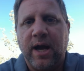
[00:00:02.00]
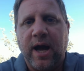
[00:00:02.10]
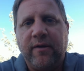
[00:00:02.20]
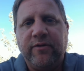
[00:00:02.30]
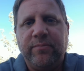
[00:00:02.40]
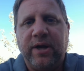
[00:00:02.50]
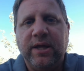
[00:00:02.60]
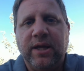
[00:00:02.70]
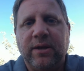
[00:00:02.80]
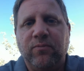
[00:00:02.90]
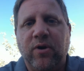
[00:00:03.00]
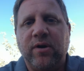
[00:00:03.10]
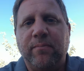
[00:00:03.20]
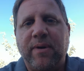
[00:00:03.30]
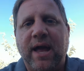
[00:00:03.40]
Hi everybody, and
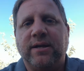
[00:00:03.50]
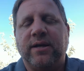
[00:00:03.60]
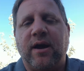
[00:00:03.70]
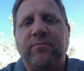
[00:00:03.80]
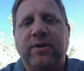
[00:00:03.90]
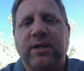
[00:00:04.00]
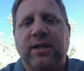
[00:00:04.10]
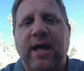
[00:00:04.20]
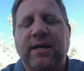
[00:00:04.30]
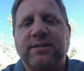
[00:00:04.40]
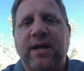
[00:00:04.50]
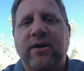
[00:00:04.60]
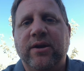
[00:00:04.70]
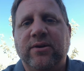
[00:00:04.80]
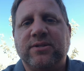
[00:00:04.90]
welcome back to government class.
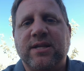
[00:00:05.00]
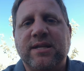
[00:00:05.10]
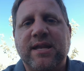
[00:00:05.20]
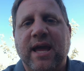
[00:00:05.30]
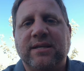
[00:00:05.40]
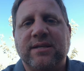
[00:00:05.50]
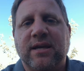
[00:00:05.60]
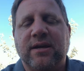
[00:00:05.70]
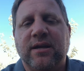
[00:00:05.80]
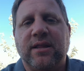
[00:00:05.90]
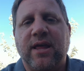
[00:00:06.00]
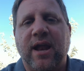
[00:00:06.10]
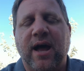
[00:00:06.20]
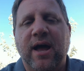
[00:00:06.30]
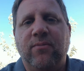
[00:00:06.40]
Now here's the next thing
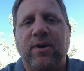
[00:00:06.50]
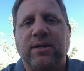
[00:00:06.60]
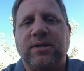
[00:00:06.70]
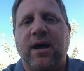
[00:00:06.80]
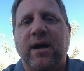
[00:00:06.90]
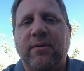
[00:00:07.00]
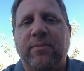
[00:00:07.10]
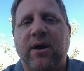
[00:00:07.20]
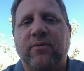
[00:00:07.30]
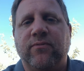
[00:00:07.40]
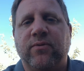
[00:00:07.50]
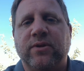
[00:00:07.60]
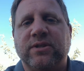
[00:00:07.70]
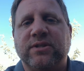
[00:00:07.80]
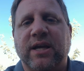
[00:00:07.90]
that I want to talk about for
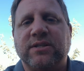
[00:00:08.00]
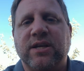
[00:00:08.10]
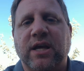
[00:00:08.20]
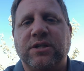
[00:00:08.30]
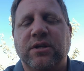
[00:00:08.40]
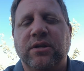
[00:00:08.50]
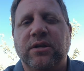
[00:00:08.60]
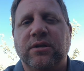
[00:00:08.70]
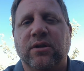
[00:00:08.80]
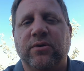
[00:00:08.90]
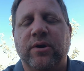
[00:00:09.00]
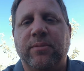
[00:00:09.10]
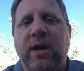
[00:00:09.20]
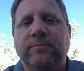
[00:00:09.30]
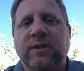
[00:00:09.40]
this next section you need to learn
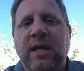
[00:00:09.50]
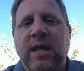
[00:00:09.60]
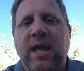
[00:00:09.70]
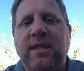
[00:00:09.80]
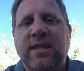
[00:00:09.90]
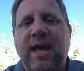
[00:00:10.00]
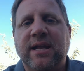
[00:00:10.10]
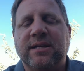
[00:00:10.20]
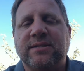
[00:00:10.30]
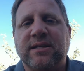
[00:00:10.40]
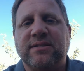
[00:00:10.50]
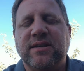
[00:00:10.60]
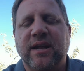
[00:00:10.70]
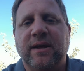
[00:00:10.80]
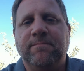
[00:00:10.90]
about, and that is the
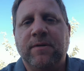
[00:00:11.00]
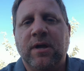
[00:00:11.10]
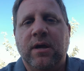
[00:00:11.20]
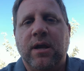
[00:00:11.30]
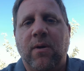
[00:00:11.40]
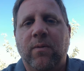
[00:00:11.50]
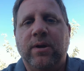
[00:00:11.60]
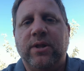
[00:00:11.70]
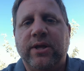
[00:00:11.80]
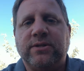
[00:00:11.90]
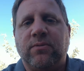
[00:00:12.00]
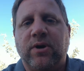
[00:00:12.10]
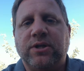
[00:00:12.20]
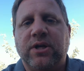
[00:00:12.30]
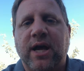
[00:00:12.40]
Senate. Now one of the things I
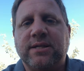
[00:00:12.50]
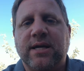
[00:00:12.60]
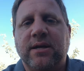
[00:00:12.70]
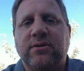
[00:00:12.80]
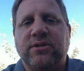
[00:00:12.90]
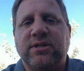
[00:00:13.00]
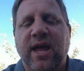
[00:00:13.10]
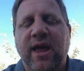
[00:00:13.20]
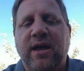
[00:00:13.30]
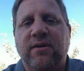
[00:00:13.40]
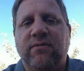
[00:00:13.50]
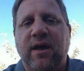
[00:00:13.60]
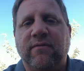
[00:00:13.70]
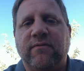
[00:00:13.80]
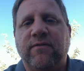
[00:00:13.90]
want you guys to understand, if you
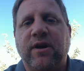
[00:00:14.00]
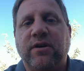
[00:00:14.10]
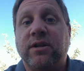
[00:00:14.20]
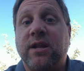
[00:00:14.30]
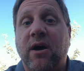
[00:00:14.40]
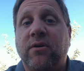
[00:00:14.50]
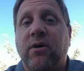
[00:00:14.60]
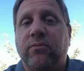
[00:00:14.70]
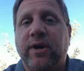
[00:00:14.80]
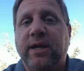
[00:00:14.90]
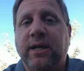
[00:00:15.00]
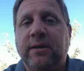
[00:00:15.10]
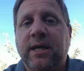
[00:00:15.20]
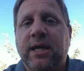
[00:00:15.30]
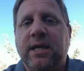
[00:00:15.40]
haven't figured it out already,
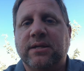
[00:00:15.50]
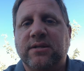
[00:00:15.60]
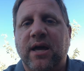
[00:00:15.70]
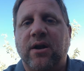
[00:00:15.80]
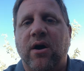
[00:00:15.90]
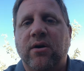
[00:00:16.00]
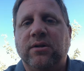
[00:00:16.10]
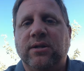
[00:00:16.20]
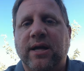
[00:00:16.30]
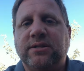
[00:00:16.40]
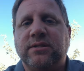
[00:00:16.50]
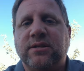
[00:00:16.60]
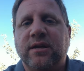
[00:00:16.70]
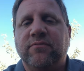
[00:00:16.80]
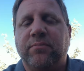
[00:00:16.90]
is that our
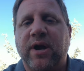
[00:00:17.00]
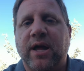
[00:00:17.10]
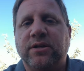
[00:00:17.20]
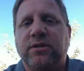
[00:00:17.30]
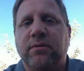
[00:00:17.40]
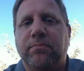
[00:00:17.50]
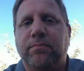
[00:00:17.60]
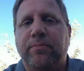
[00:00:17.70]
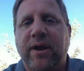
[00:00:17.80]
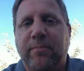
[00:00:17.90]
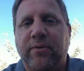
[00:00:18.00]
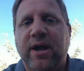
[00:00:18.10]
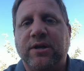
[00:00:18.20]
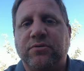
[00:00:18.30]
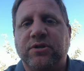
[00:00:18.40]
legislative branch, the
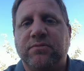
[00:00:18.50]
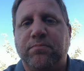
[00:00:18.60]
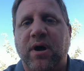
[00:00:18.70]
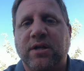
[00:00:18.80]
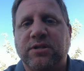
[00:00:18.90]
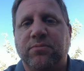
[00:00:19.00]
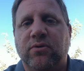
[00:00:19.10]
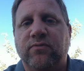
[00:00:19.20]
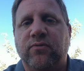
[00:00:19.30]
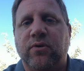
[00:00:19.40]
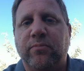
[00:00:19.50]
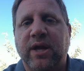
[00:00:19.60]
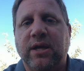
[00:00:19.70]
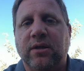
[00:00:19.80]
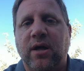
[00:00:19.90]
branch responsible for
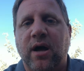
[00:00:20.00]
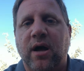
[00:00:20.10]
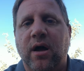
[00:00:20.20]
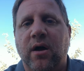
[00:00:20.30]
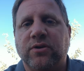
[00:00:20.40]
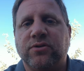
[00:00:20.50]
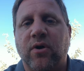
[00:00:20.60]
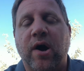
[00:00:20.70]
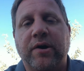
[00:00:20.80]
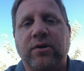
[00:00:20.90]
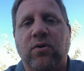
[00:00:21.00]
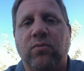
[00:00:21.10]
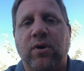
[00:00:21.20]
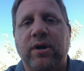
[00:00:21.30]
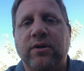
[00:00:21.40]
making law, also
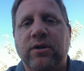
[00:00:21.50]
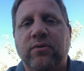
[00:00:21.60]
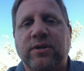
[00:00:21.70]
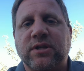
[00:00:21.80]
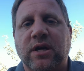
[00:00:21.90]
Article 1 of the U.S.